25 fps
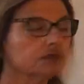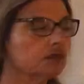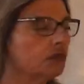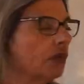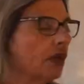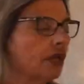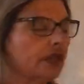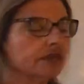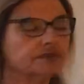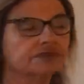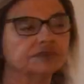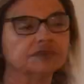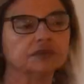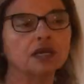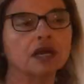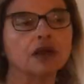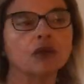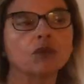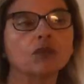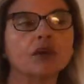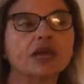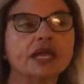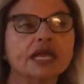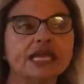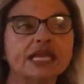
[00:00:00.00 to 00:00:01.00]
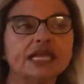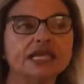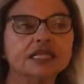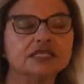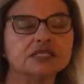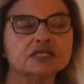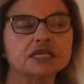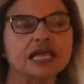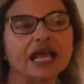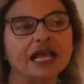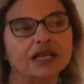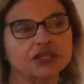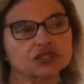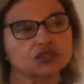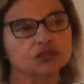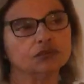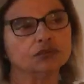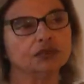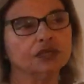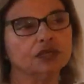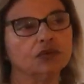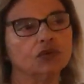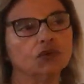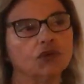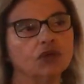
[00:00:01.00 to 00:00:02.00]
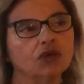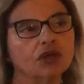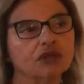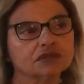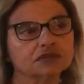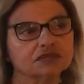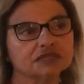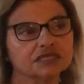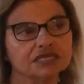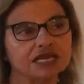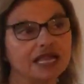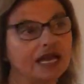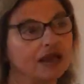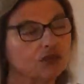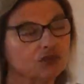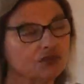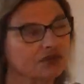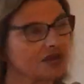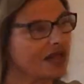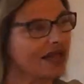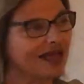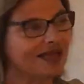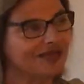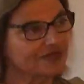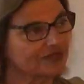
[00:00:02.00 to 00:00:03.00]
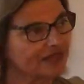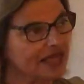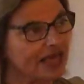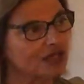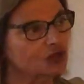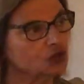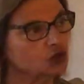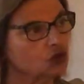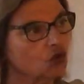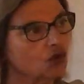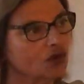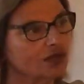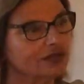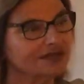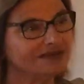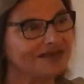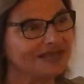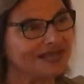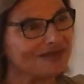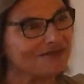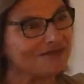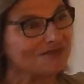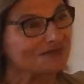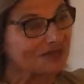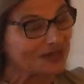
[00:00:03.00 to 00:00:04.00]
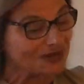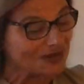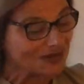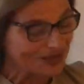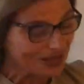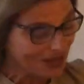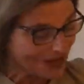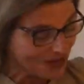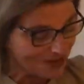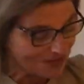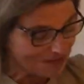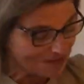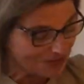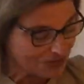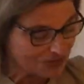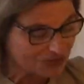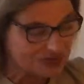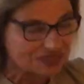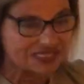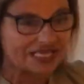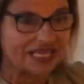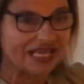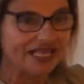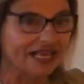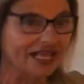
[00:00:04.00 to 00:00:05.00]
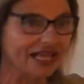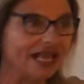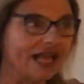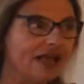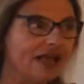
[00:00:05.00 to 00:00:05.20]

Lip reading: Well, no, it's actually called now, not that long name. I almost said it,